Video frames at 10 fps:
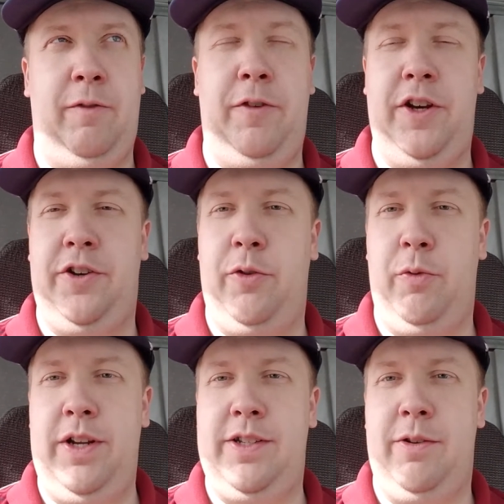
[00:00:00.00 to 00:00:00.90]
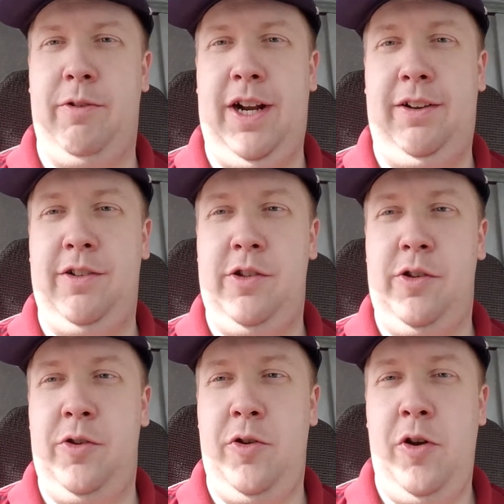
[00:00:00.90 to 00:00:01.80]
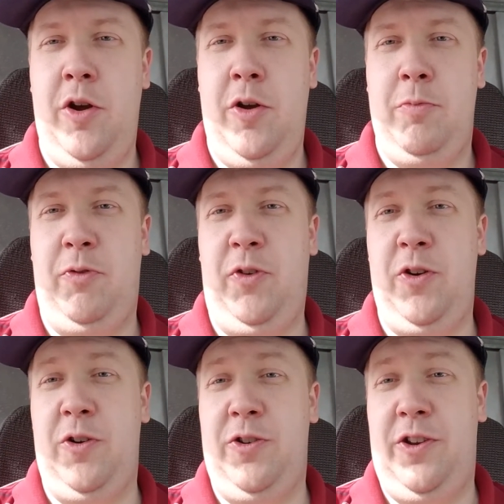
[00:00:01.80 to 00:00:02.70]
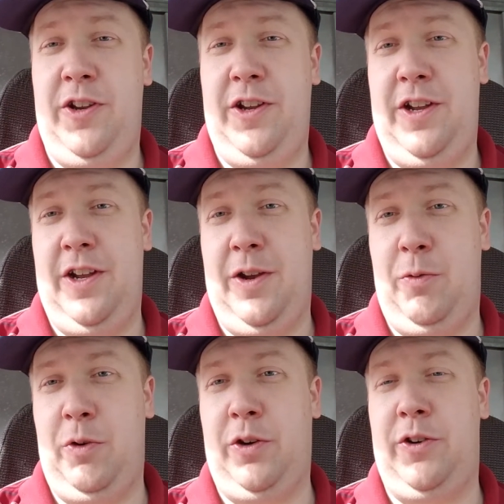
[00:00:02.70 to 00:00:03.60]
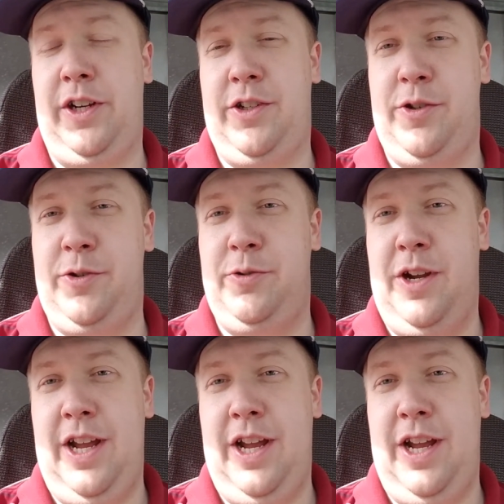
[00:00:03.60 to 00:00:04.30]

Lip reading: finish the rest of the route. First, we're going to